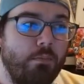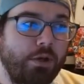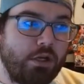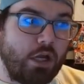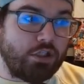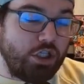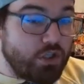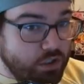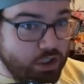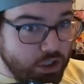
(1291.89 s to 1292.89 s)
But
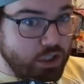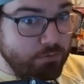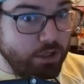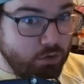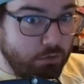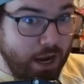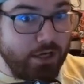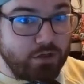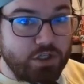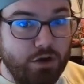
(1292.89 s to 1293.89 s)
just something to
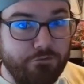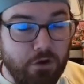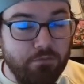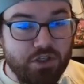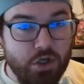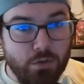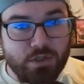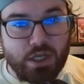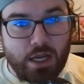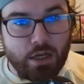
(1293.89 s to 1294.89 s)
remind yourself from this
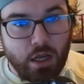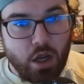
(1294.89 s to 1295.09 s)
homestand